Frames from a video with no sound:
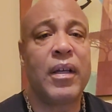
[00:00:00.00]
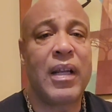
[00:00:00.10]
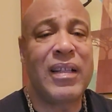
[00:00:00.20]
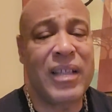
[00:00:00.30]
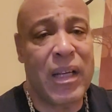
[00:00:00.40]

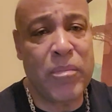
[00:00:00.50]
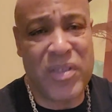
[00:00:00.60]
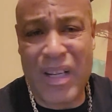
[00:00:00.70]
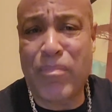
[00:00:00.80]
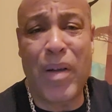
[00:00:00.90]
And I tell them,
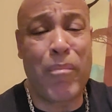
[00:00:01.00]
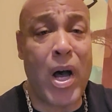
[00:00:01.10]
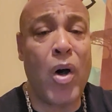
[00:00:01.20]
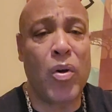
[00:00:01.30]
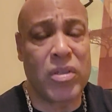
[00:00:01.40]
suck my
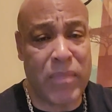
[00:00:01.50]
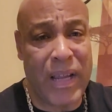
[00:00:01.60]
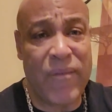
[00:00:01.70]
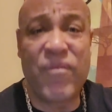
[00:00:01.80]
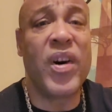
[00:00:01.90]
balls,
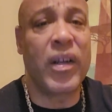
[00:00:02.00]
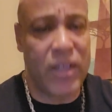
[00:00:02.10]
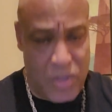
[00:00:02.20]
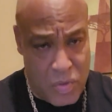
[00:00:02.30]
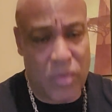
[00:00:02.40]
man,
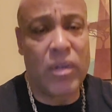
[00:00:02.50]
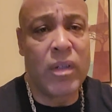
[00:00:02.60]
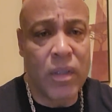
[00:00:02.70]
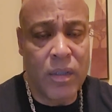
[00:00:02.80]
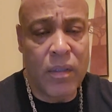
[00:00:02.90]
fuck you.
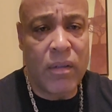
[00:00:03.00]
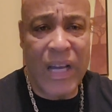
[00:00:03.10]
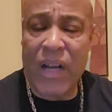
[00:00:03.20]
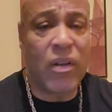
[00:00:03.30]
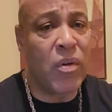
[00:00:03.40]

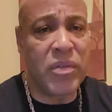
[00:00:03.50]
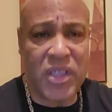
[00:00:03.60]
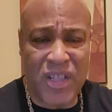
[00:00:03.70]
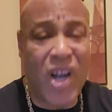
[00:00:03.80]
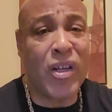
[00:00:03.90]
I don't know what
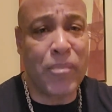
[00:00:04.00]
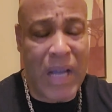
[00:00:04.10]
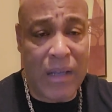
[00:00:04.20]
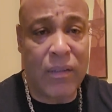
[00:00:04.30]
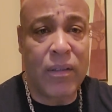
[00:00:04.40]
you're talking about.